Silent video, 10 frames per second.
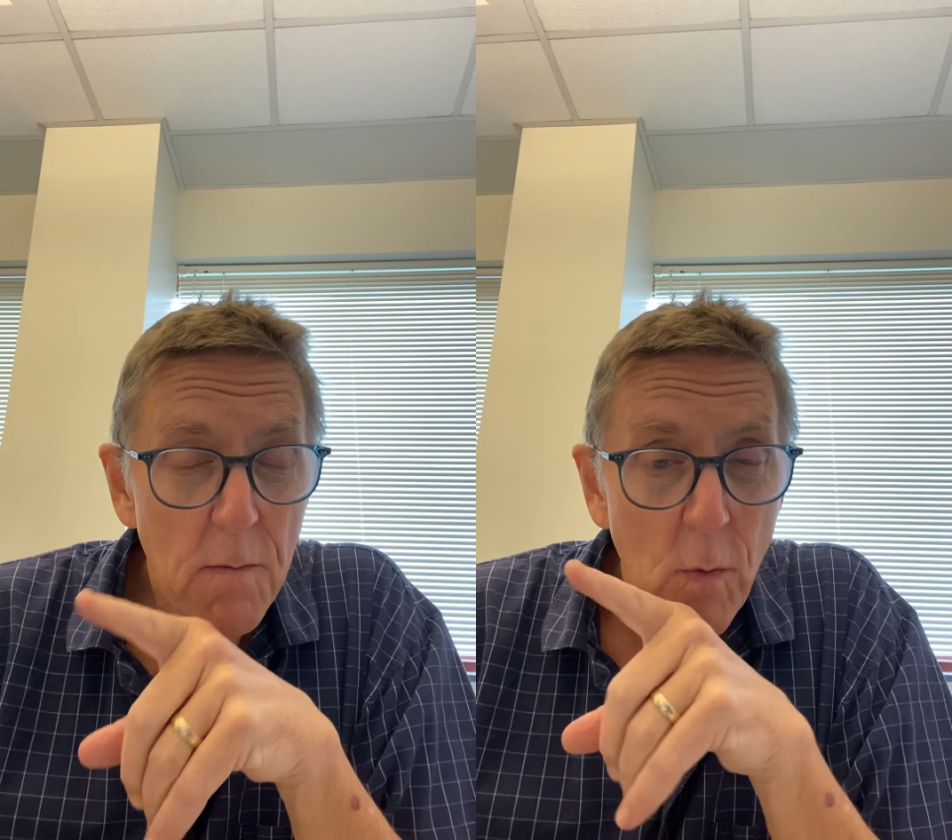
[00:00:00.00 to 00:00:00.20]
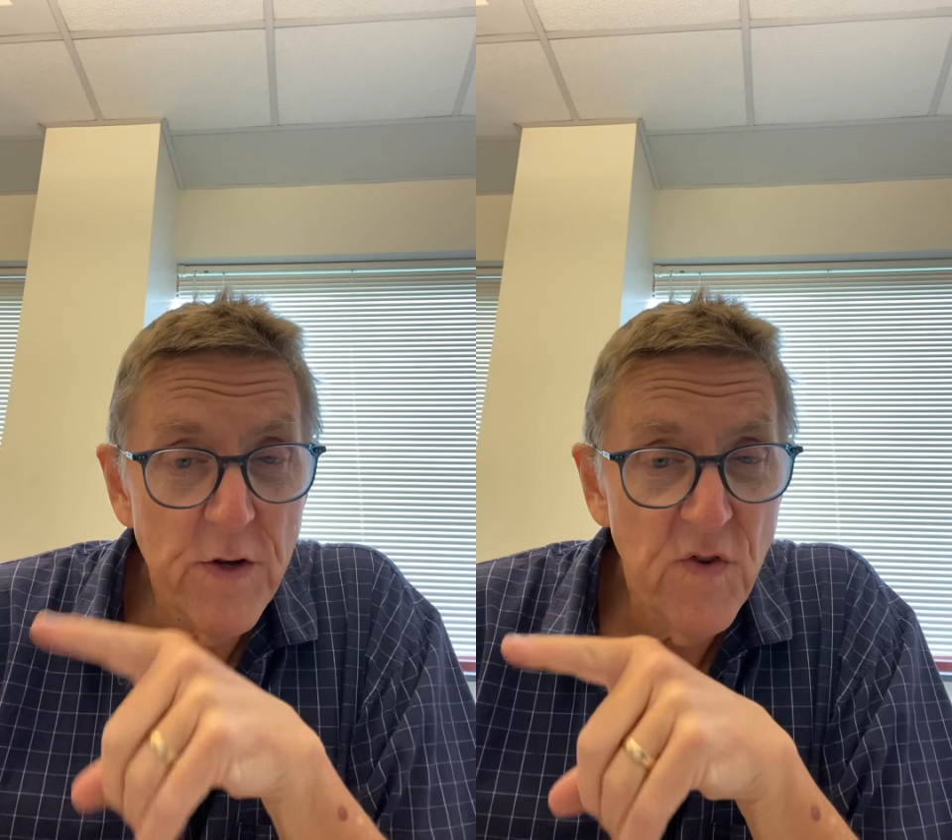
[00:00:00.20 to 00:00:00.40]

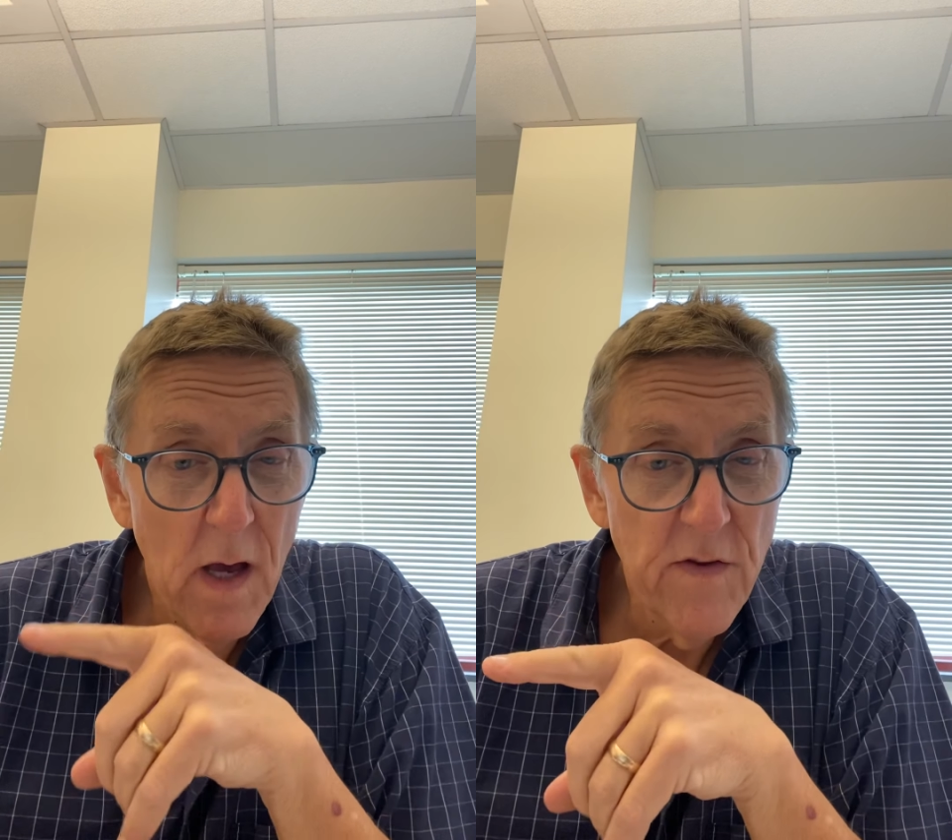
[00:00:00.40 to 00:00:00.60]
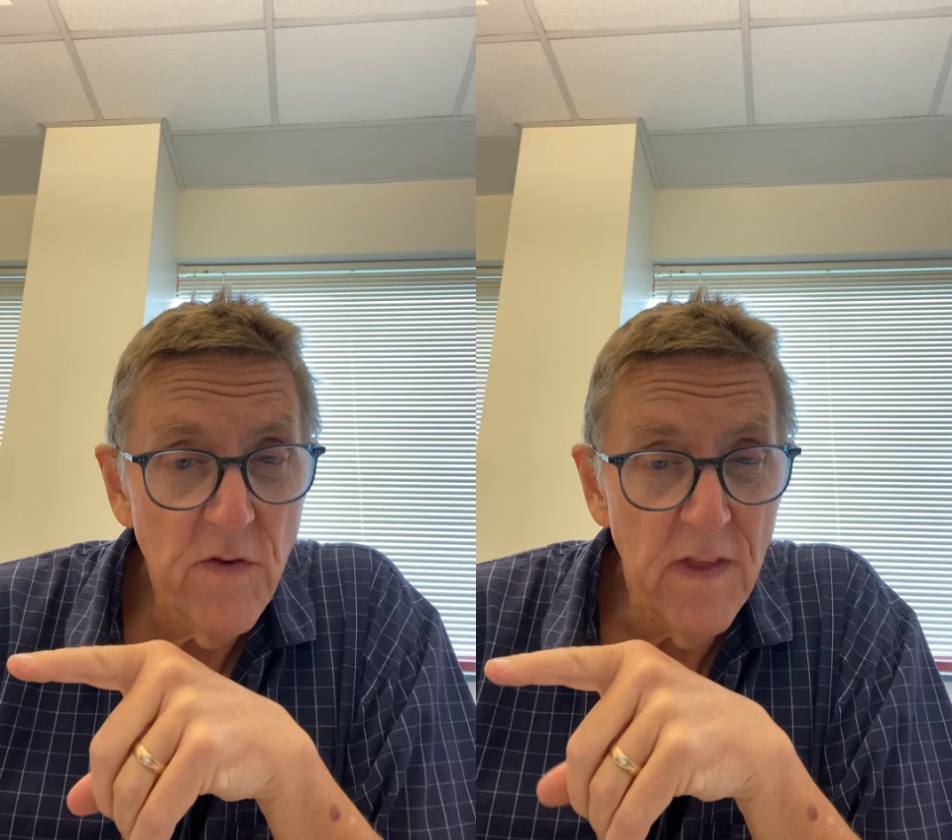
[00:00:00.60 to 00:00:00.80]
which
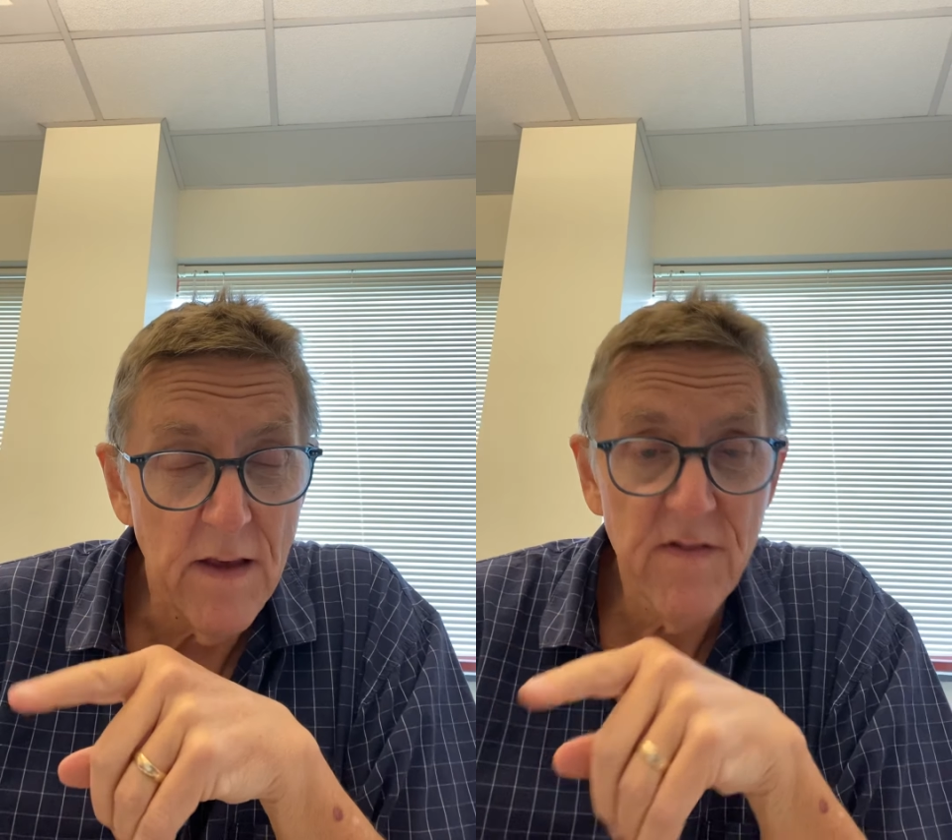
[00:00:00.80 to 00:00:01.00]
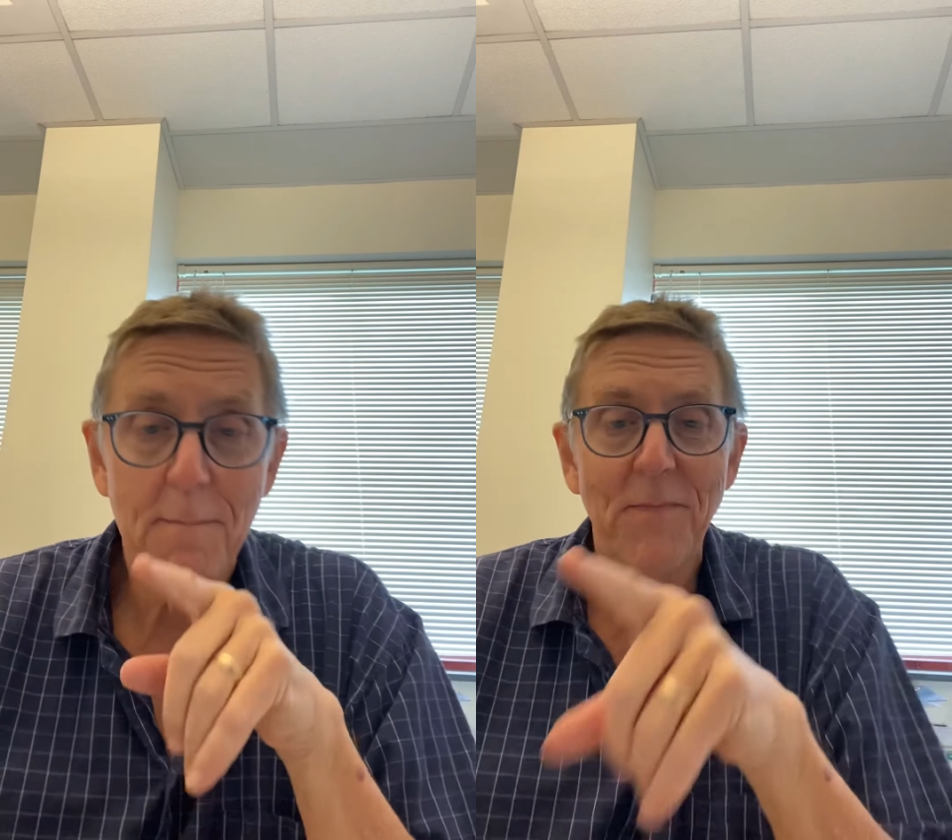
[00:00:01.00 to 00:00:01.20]
does
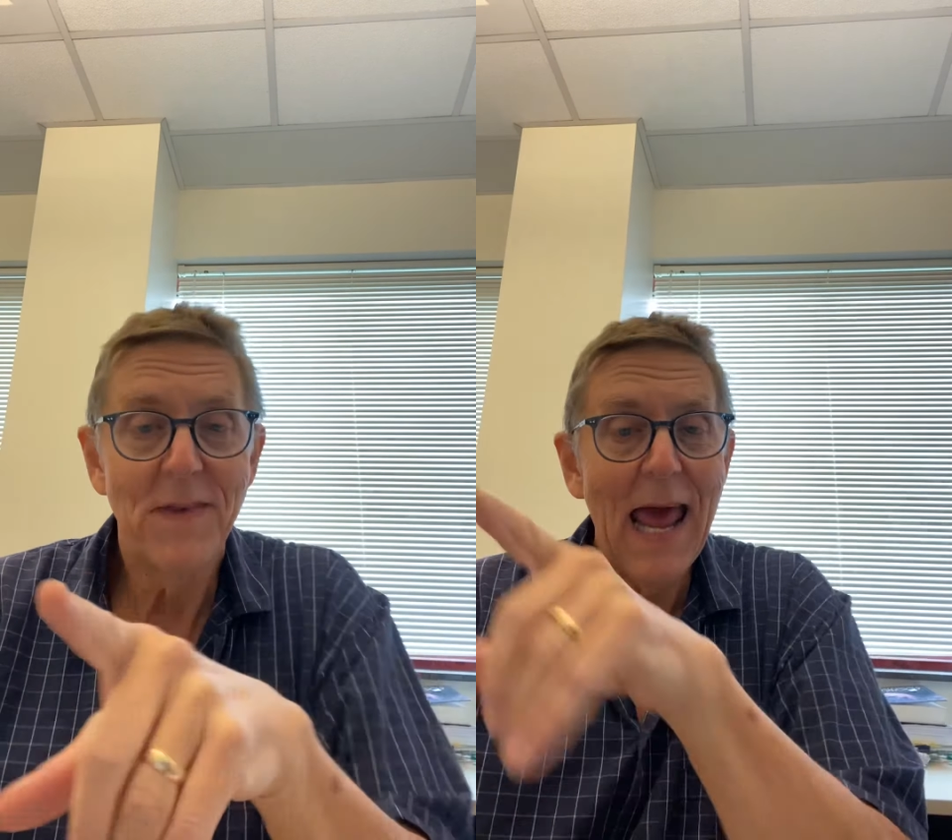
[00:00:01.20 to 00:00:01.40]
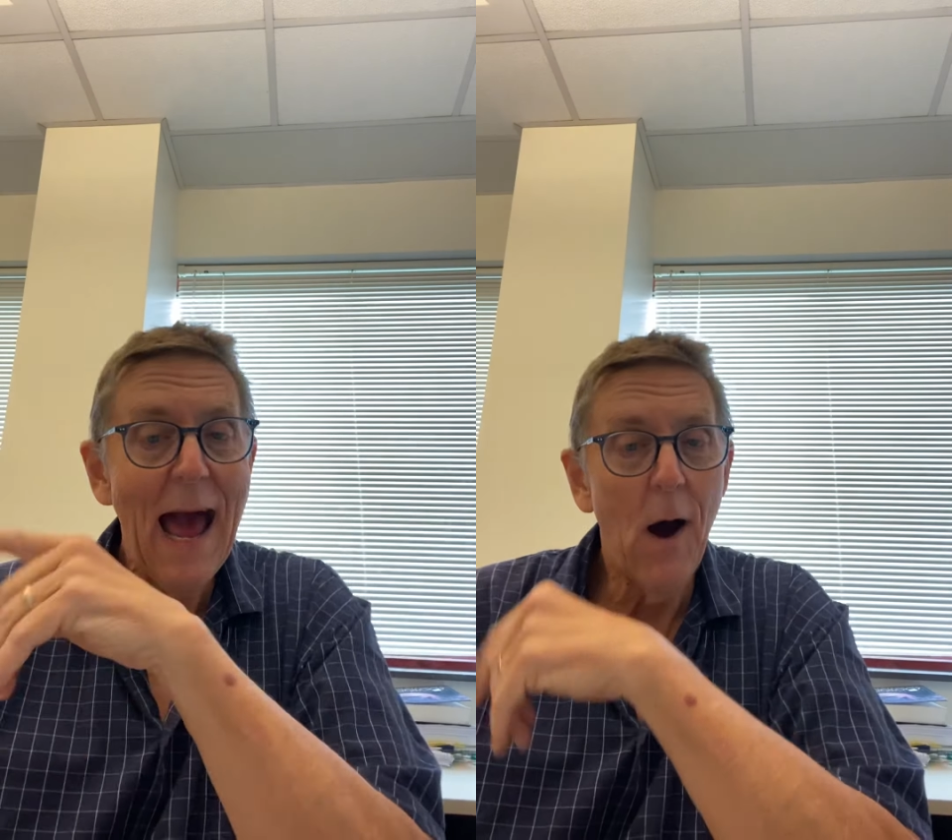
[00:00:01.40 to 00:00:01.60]
this.
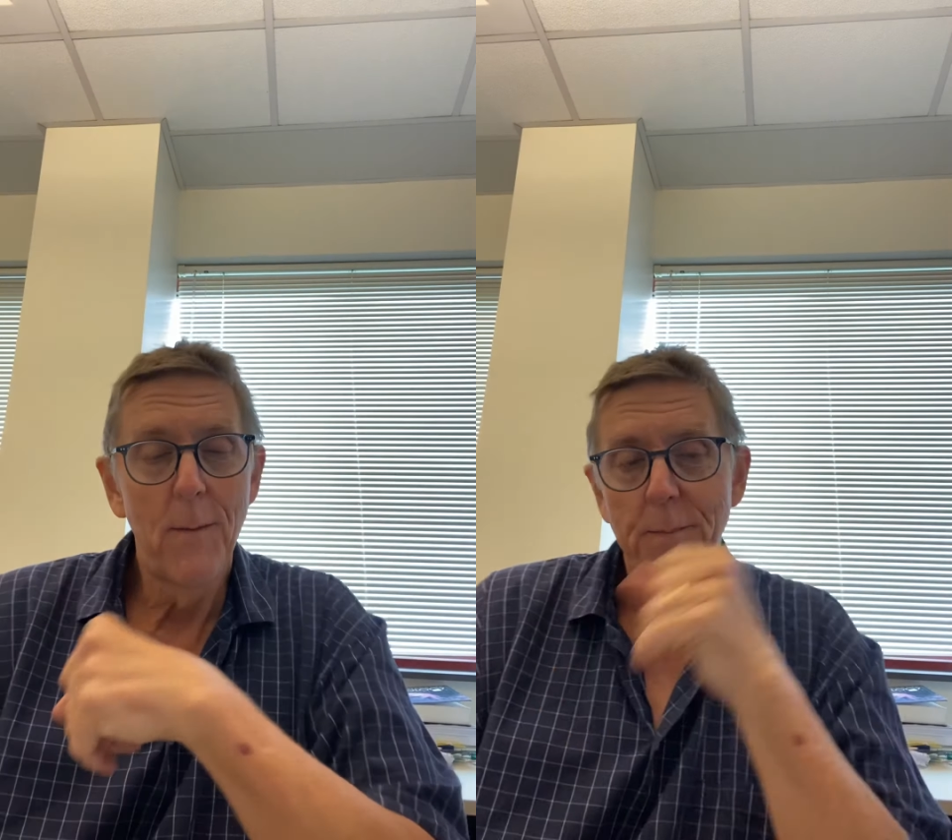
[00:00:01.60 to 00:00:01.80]
Now,